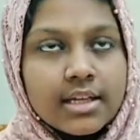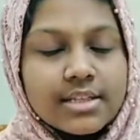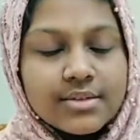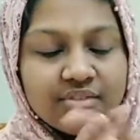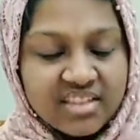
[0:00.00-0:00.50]

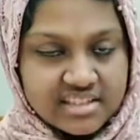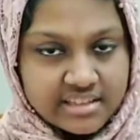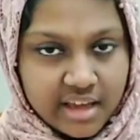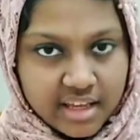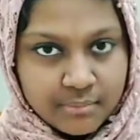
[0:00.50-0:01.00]
So this
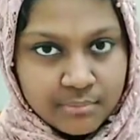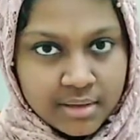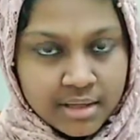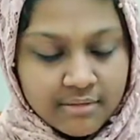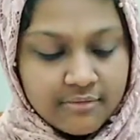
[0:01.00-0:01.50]
time,
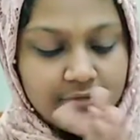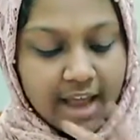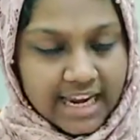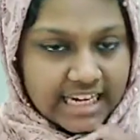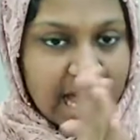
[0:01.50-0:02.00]

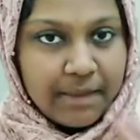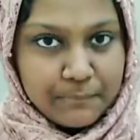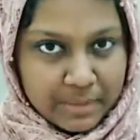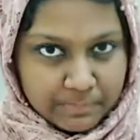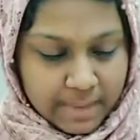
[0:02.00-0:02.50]
while I'm
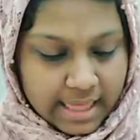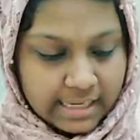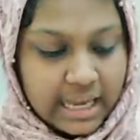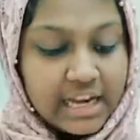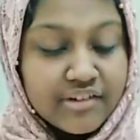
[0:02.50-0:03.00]

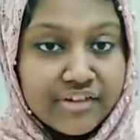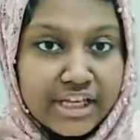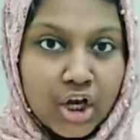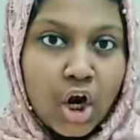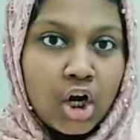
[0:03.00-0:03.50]
preparing, I'll
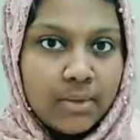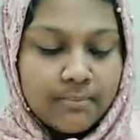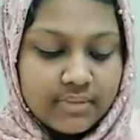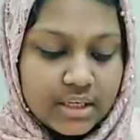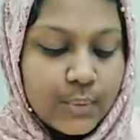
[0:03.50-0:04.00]
recall
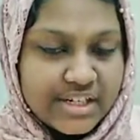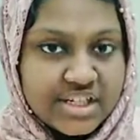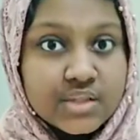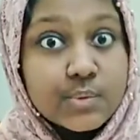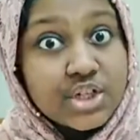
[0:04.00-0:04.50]
the
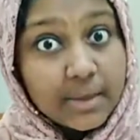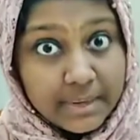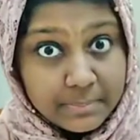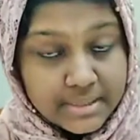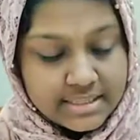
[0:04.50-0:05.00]
questions which I
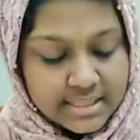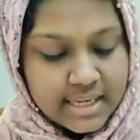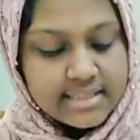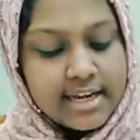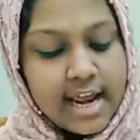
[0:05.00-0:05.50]
made
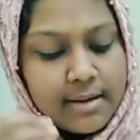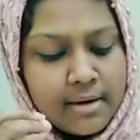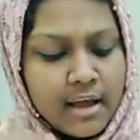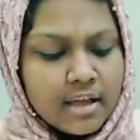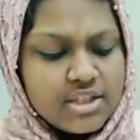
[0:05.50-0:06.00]
mistakes and I'll
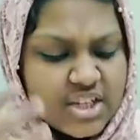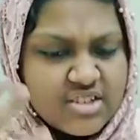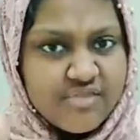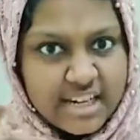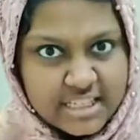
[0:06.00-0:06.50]

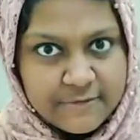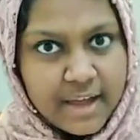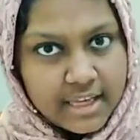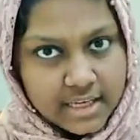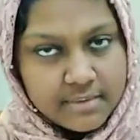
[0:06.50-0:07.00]
just rectify
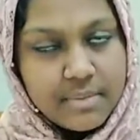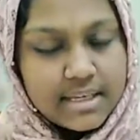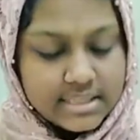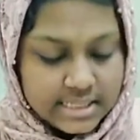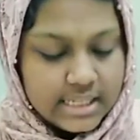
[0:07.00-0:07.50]
it by
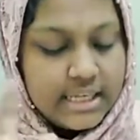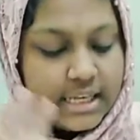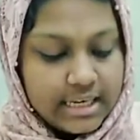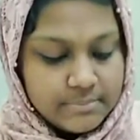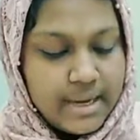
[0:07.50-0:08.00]
studying
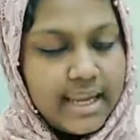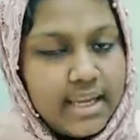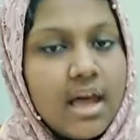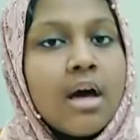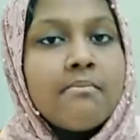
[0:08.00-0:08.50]
it,
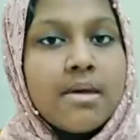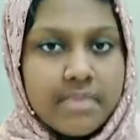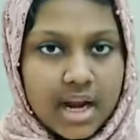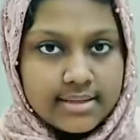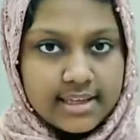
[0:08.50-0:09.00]
by
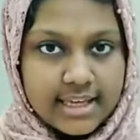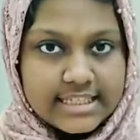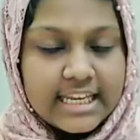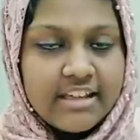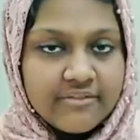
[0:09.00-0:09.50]
memorizing it
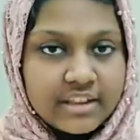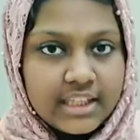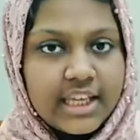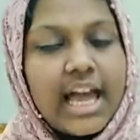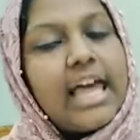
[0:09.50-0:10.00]
and everything.